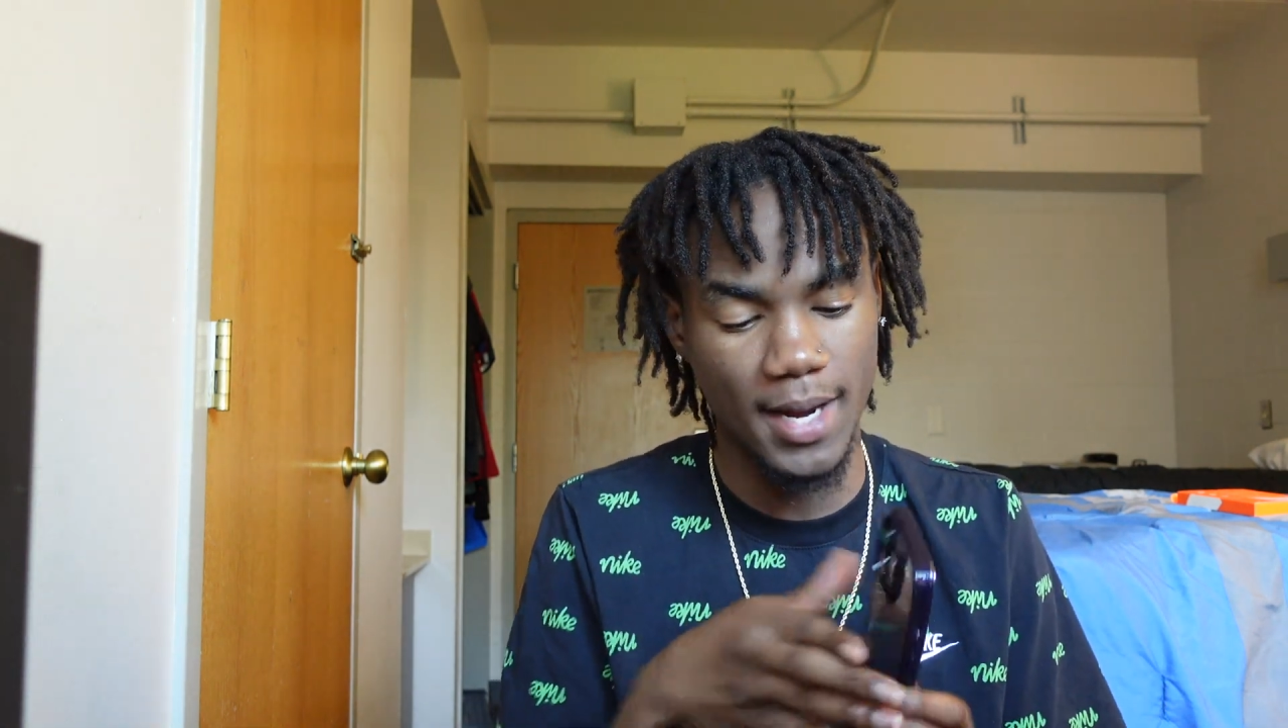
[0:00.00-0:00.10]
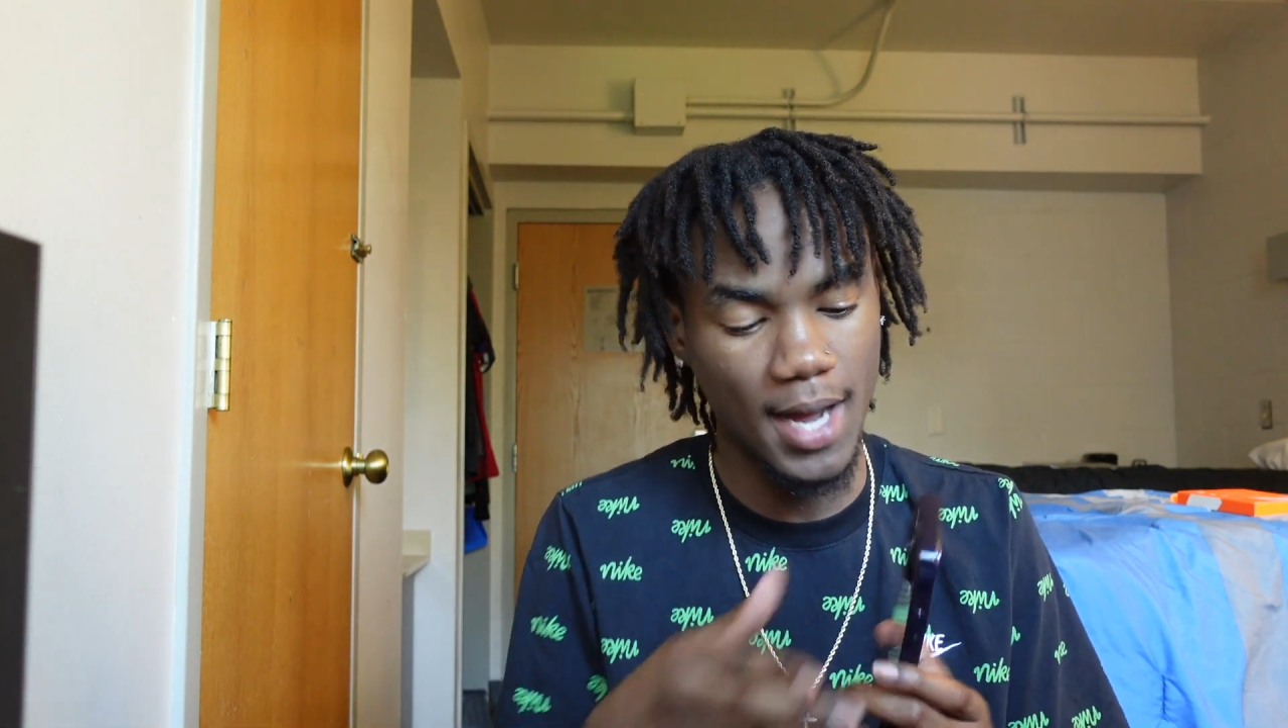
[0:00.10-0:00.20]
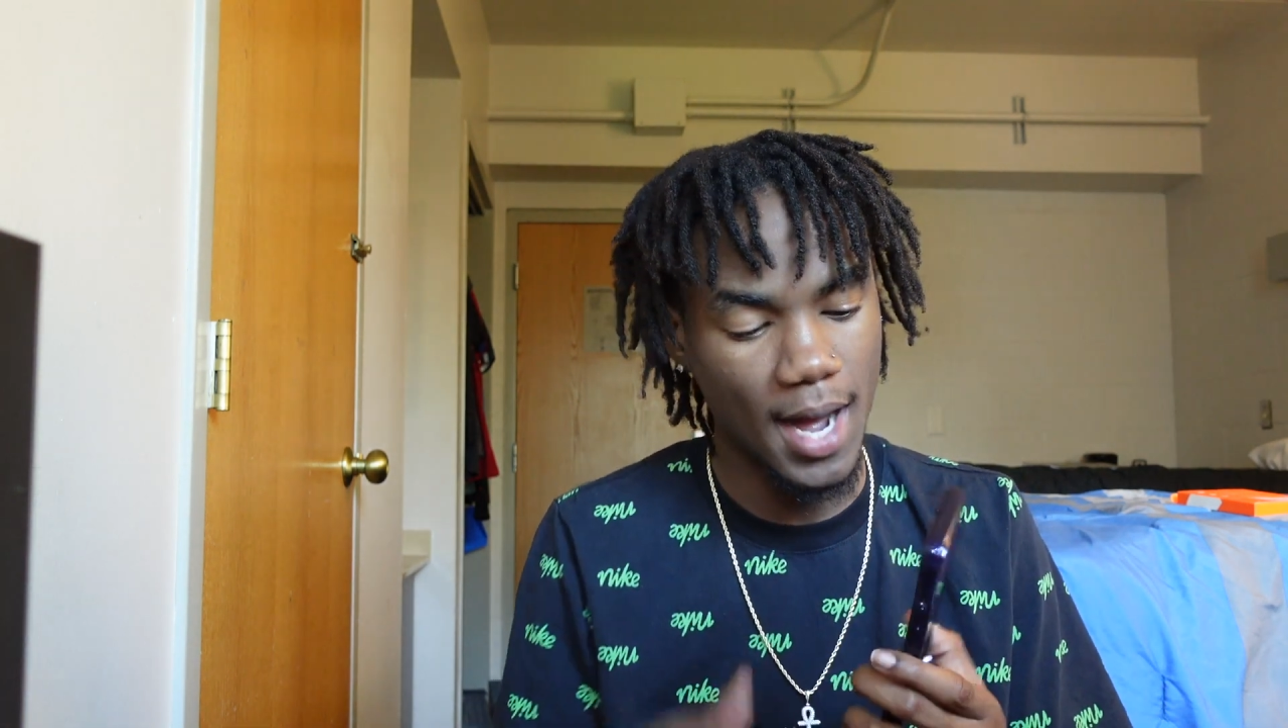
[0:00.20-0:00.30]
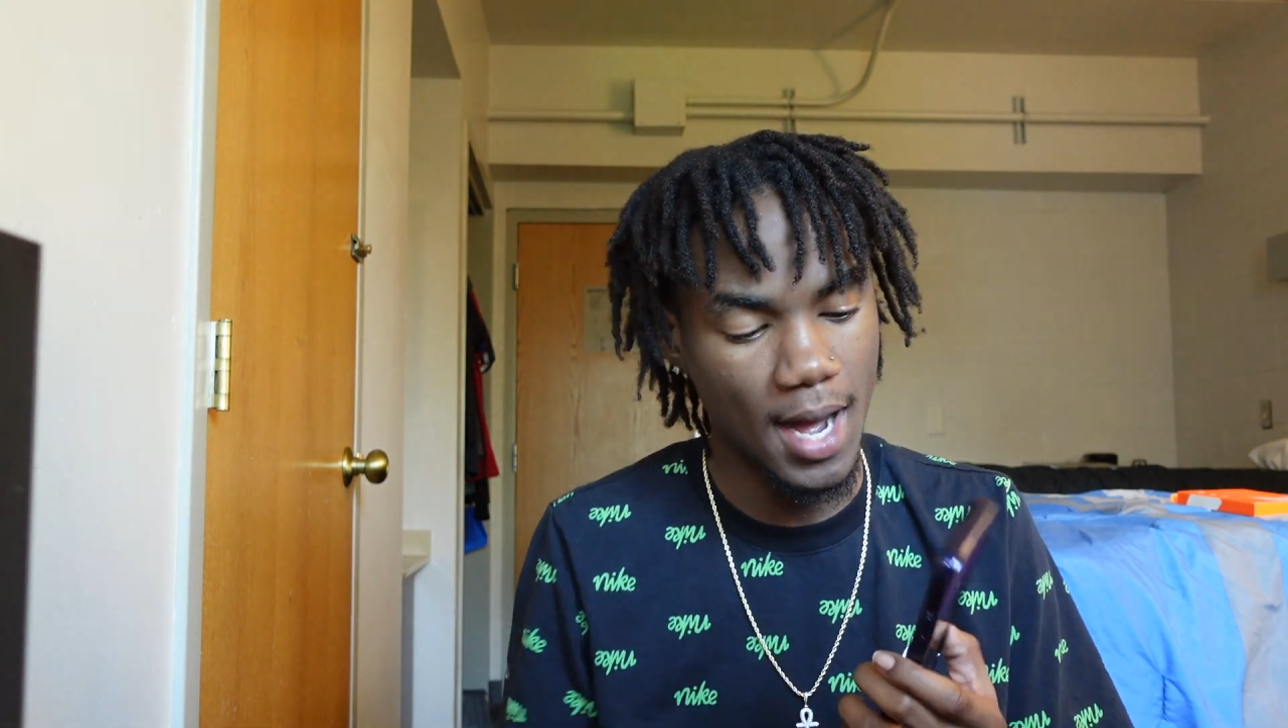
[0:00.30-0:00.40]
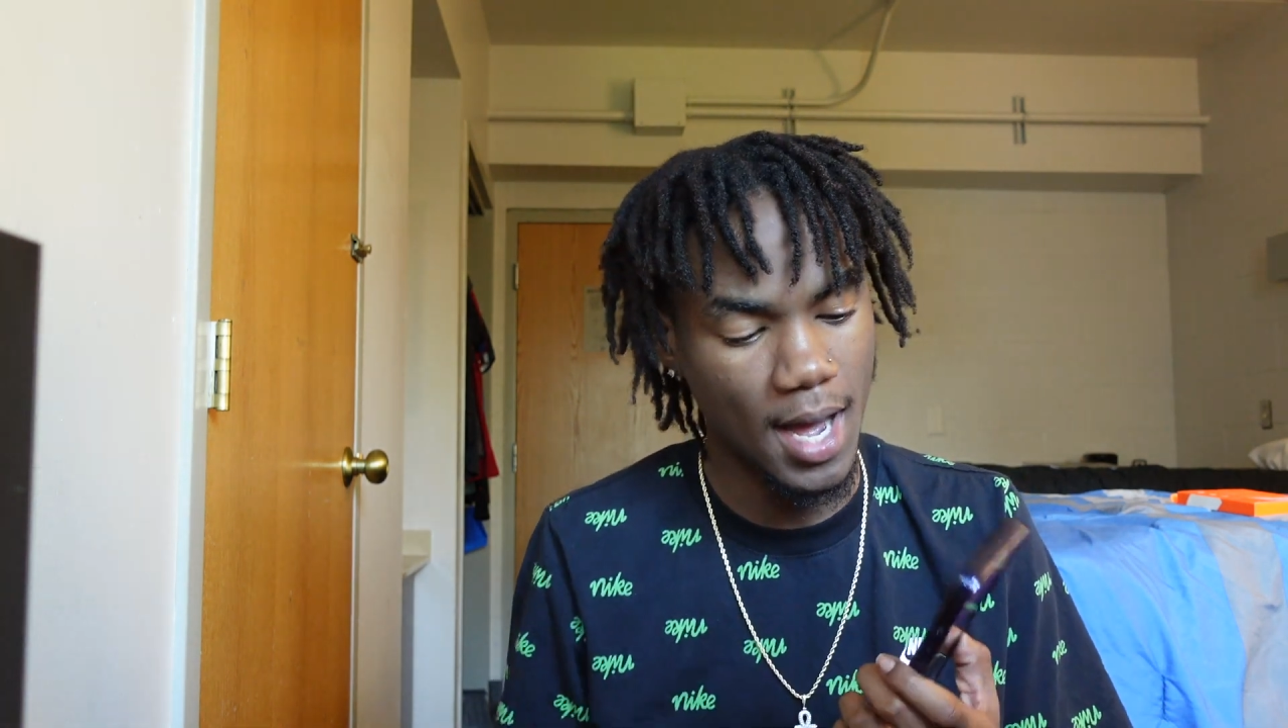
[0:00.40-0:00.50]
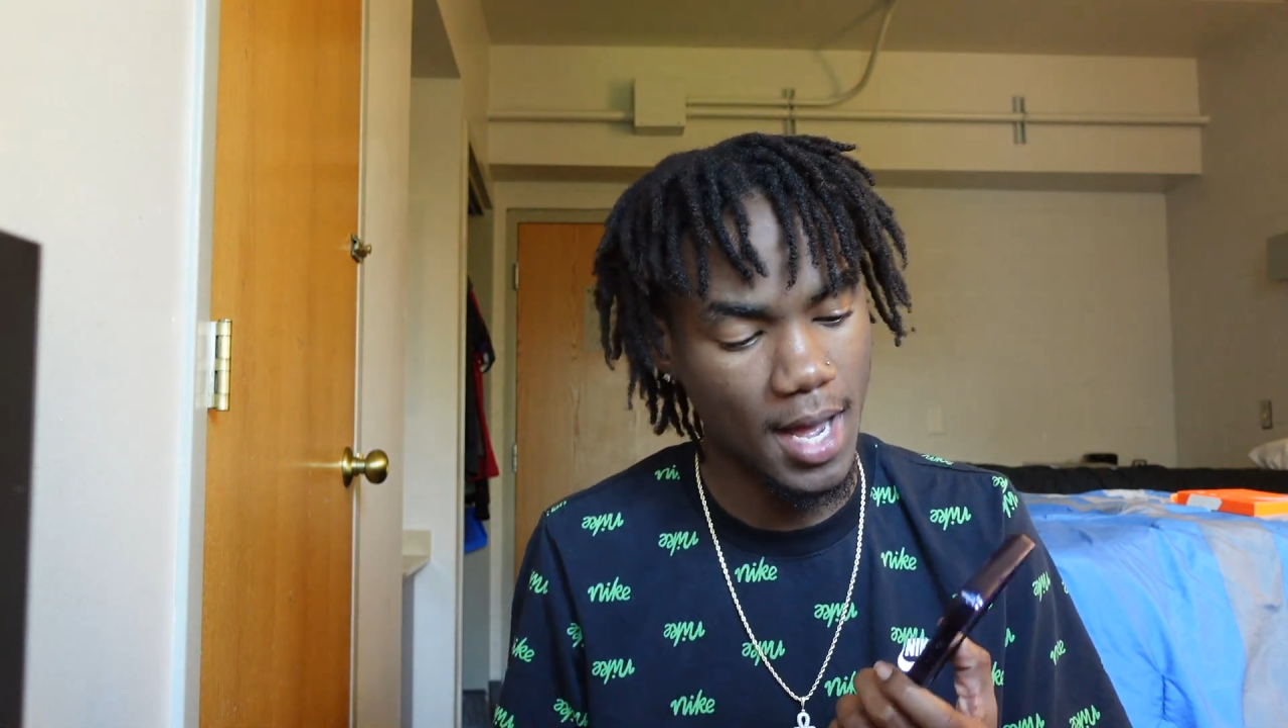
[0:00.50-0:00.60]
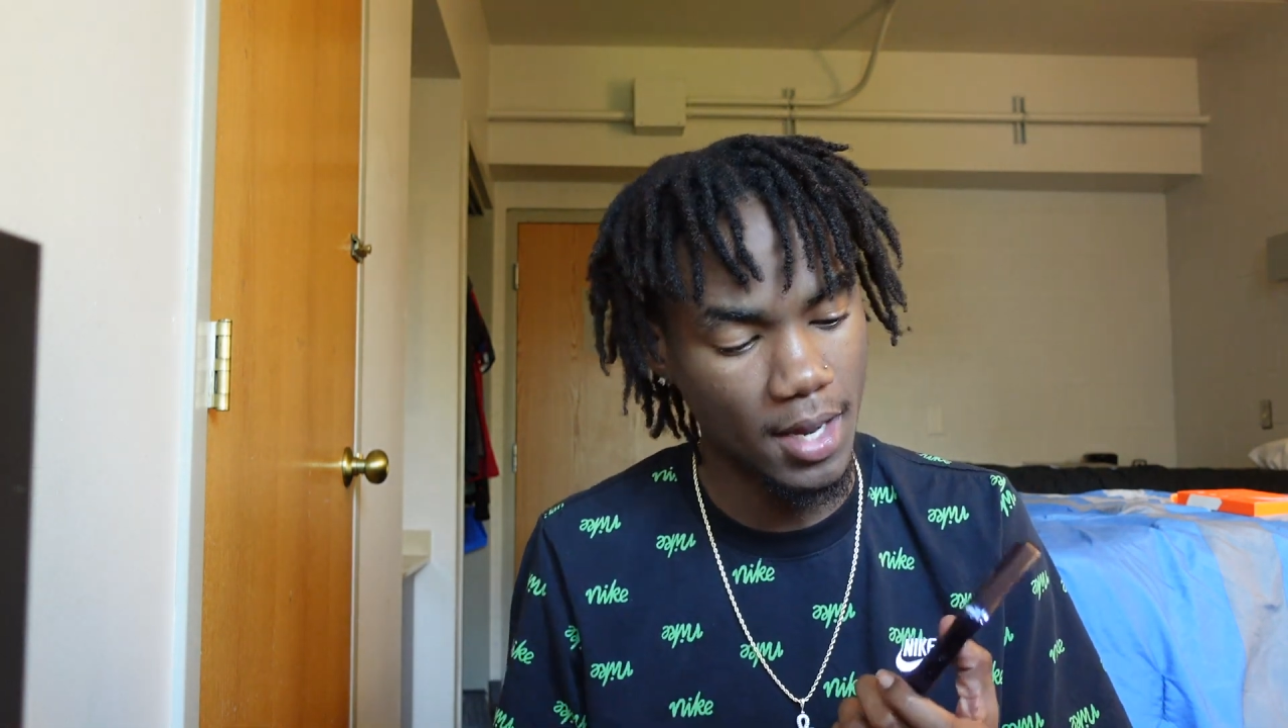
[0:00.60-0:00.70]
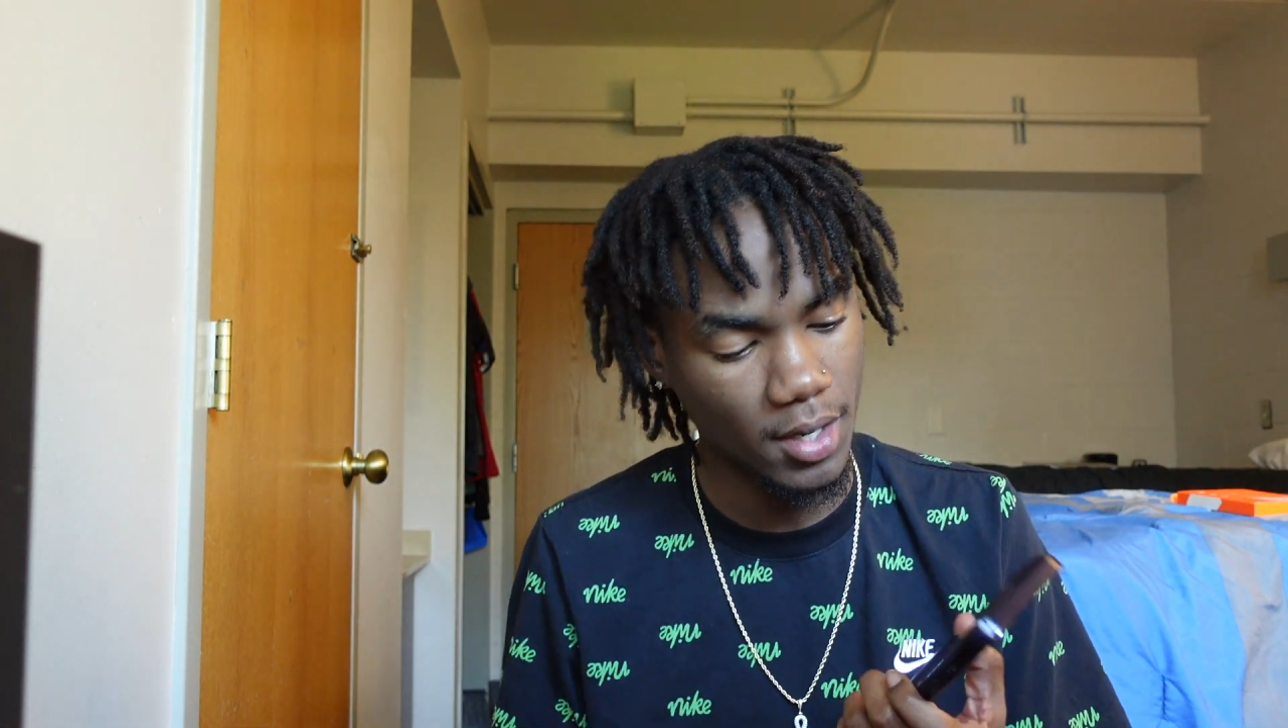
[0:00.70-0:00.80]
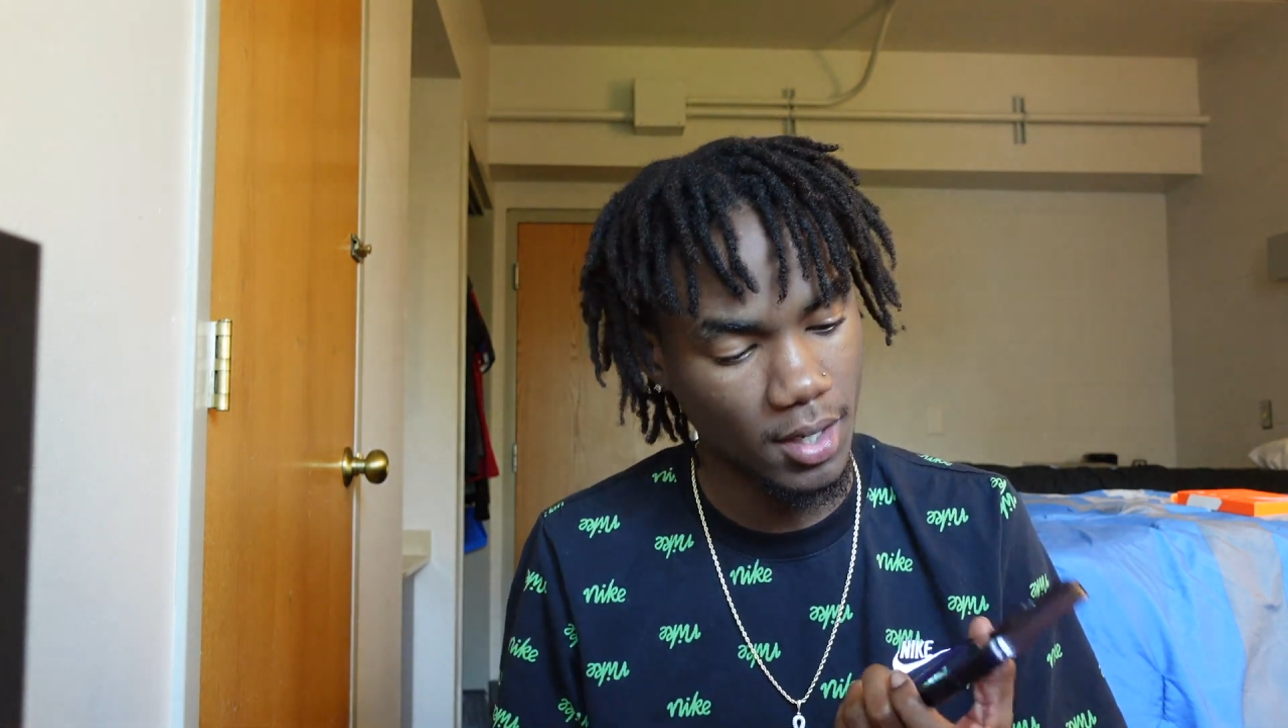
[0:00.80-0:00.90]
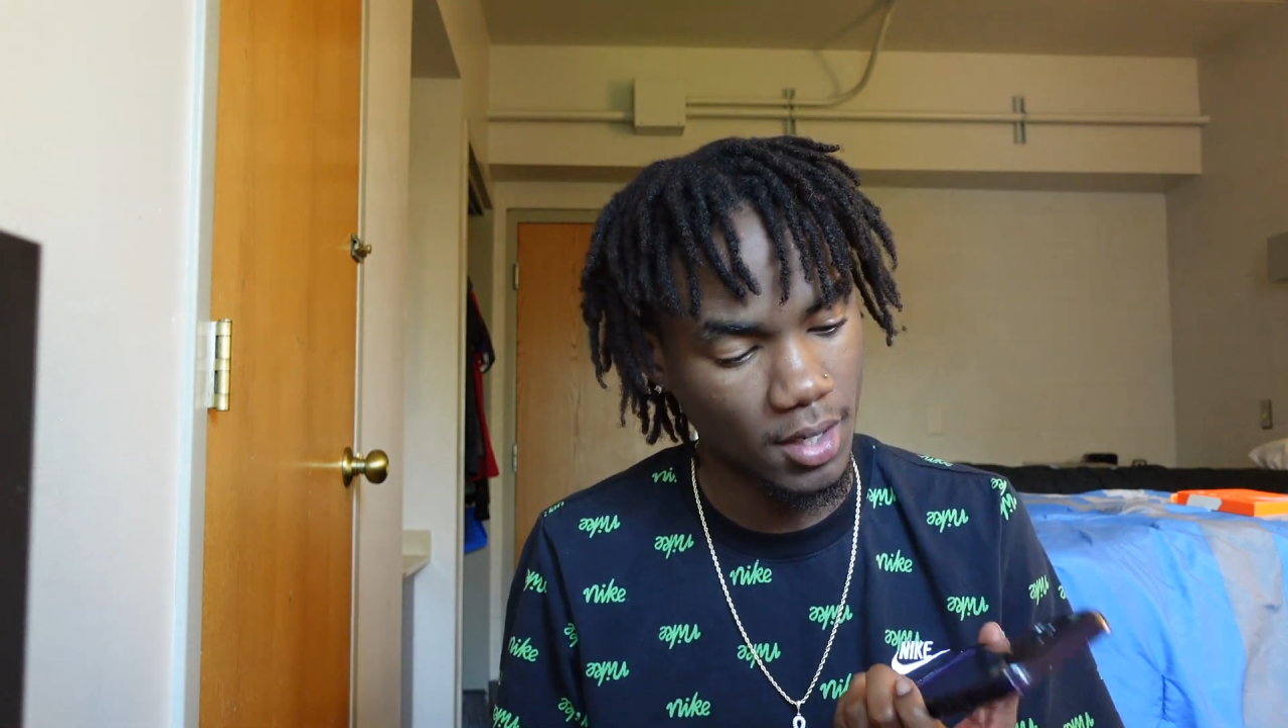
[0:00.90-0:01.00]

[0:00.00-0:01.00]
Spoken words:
God.